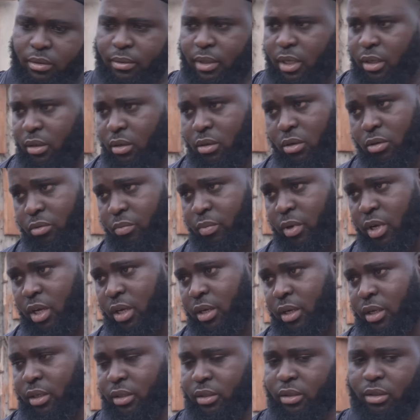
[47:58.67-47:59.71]
got
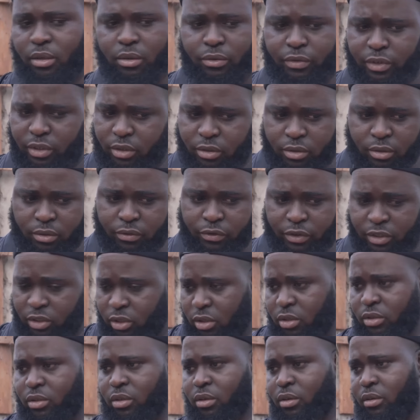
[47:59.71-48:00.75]
bad as a
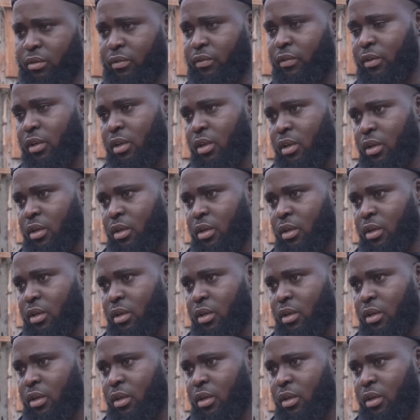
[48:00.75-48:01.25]
result of